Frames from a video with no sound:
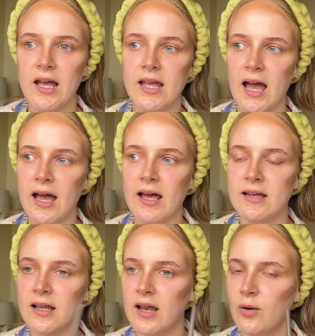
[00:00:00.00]

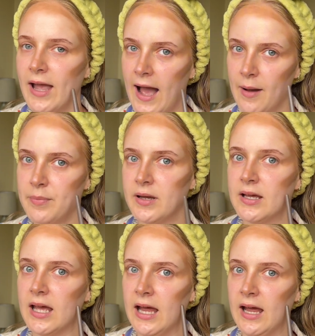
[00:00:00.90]
had a little gap
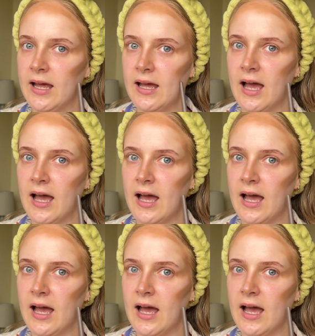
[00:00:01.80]
here